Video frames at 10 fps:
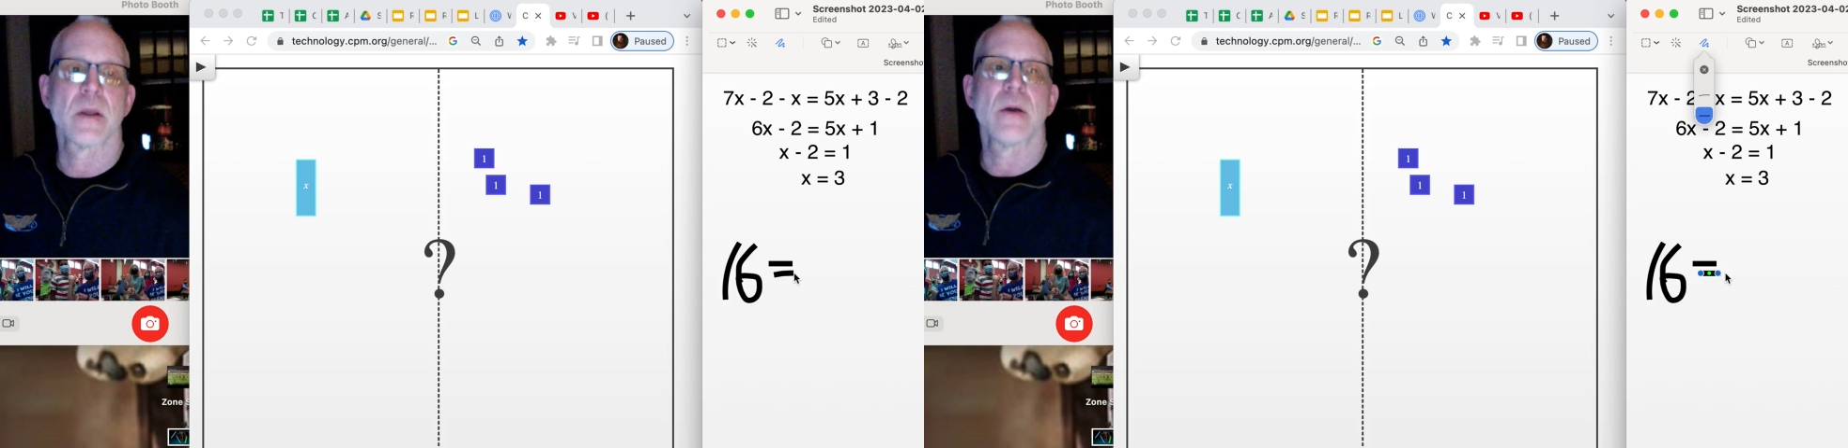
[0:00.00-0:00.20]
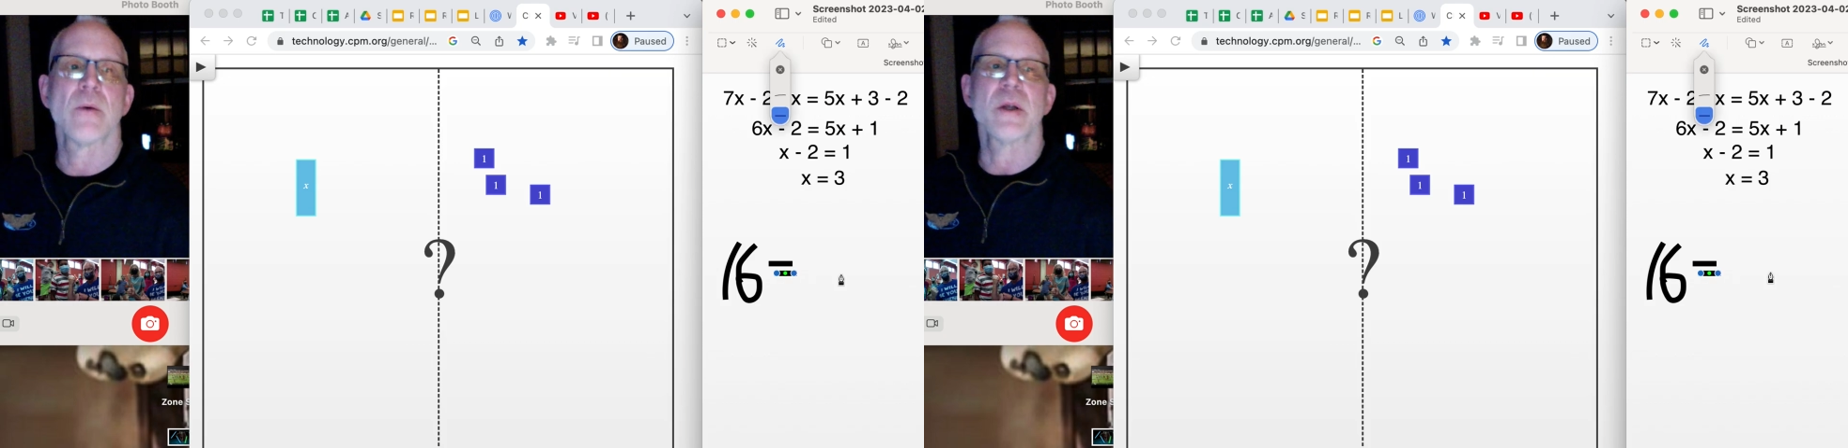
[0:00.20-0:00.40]

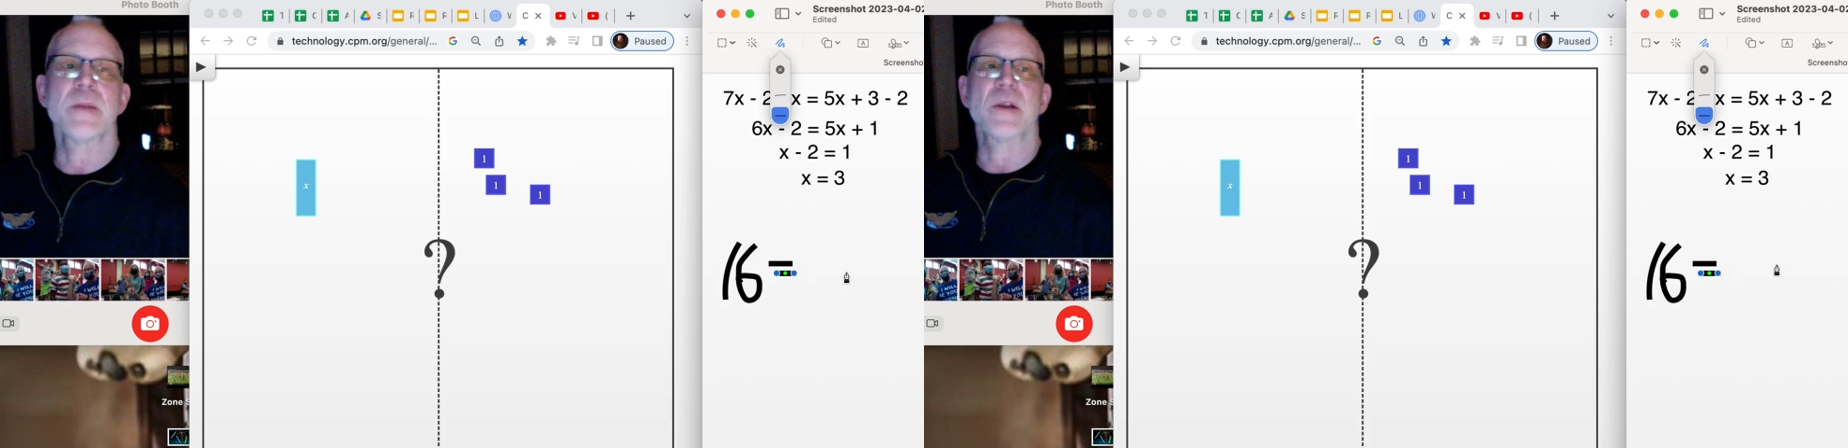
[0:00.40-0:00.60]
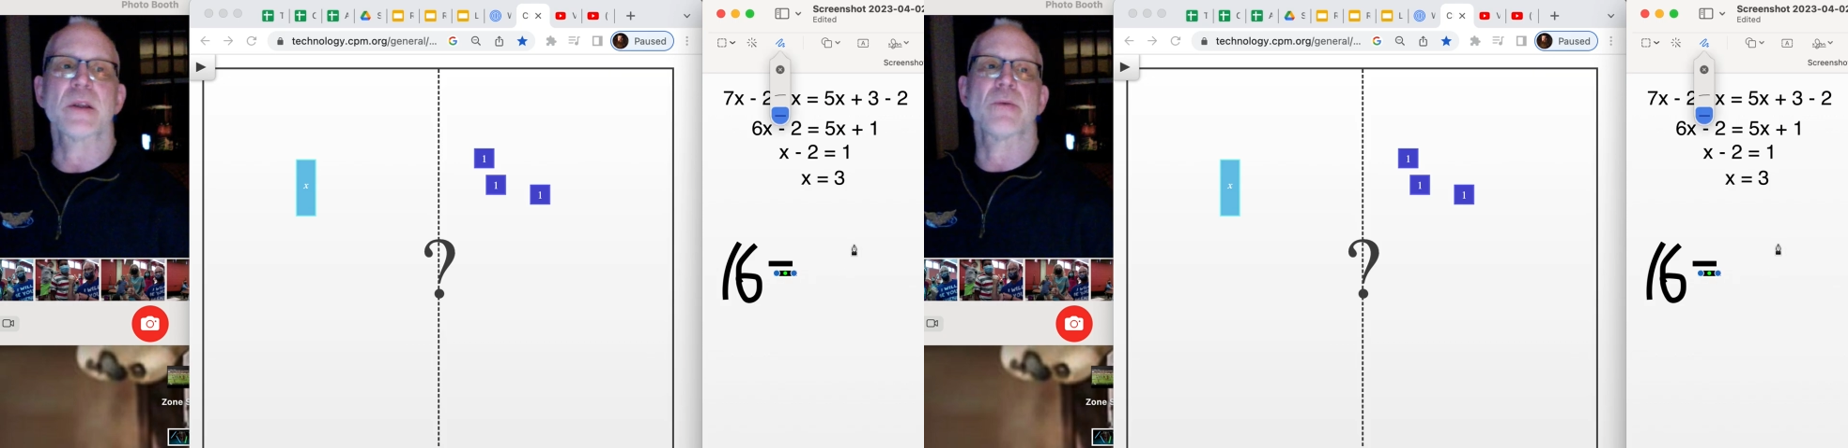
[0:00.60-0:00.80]
What
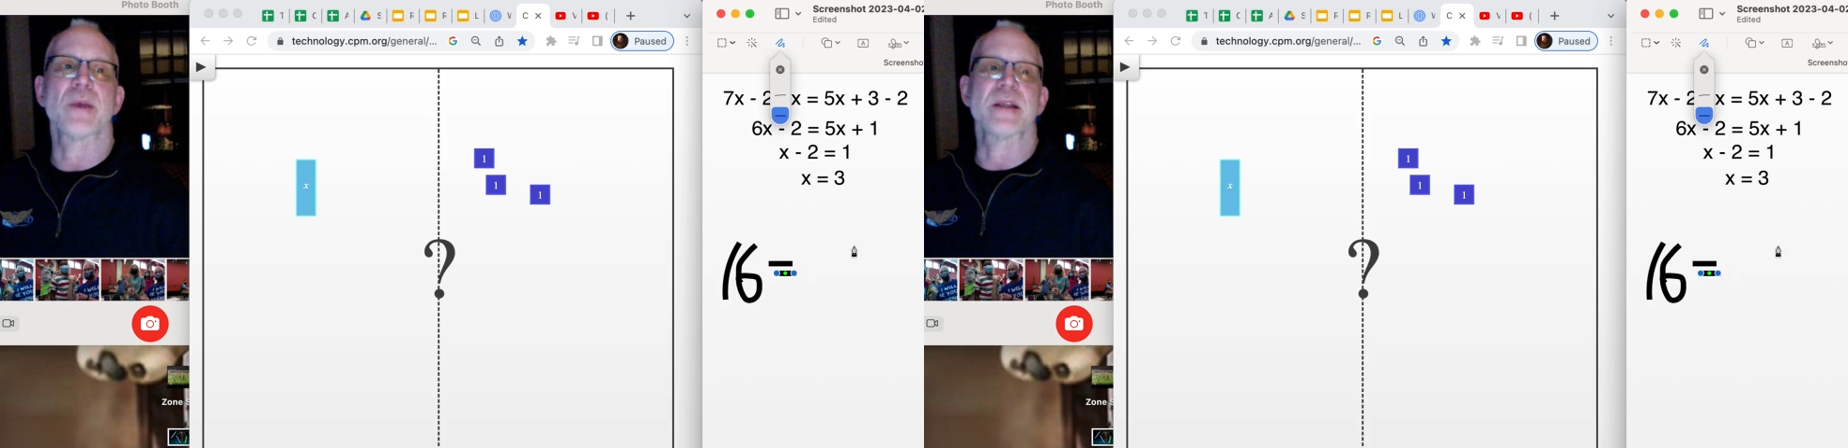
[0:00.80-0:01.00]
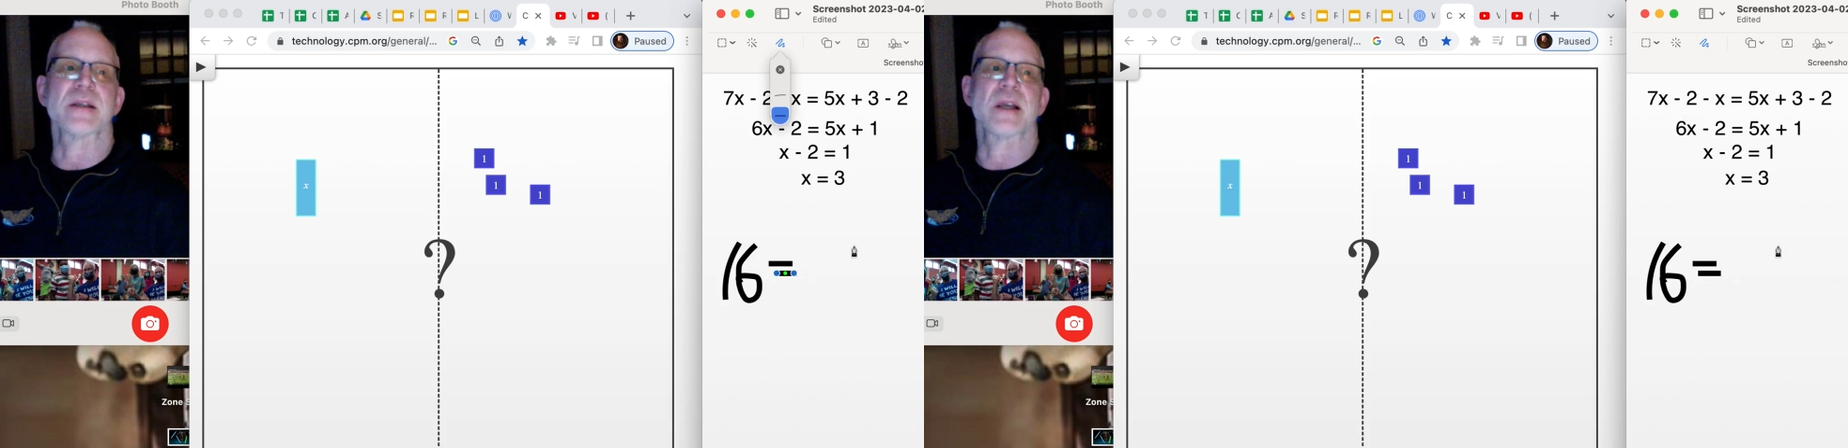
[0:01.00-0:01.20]
about the
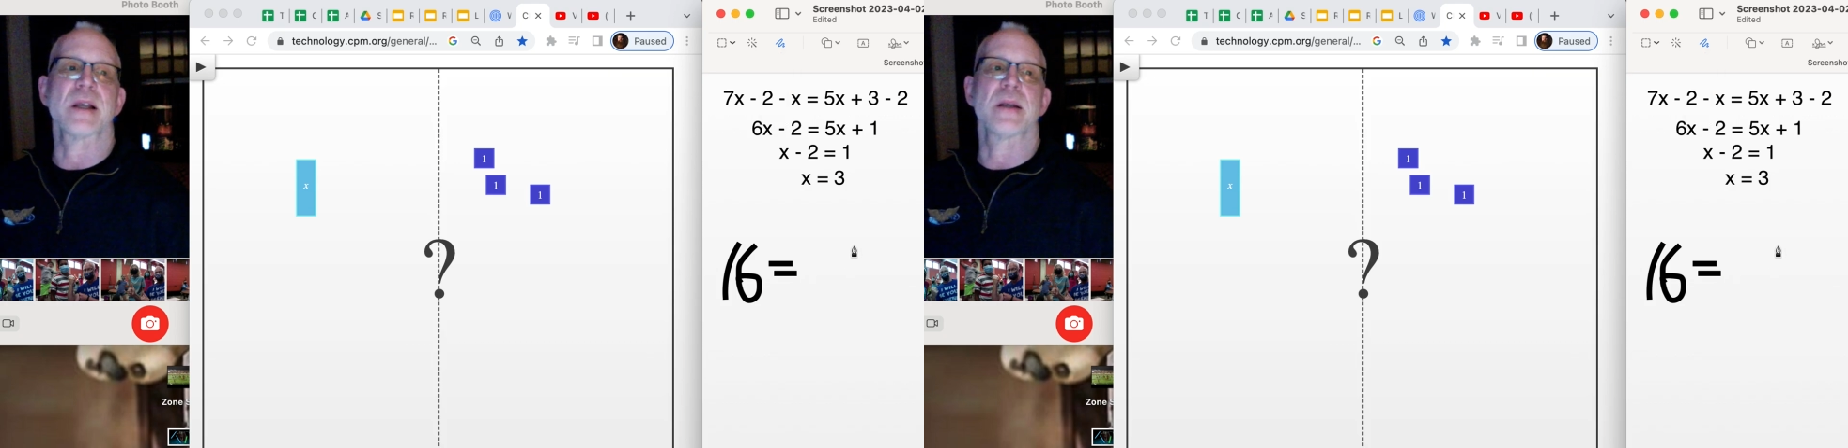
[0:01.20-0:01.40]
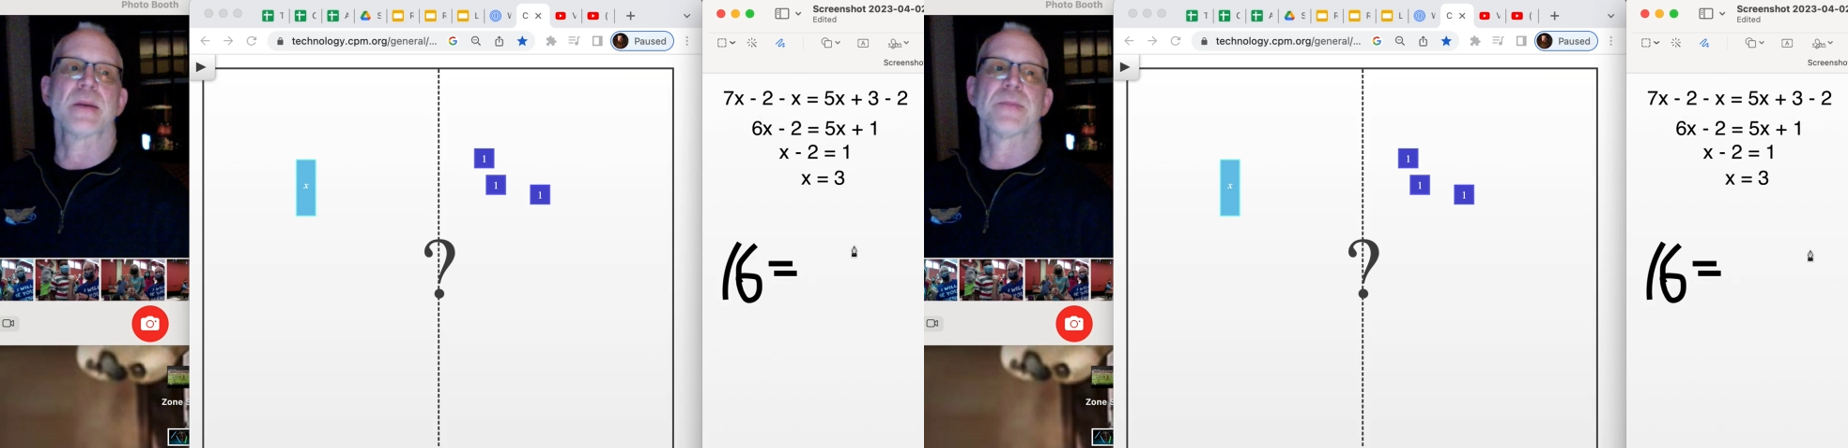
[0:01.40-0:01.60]
right side?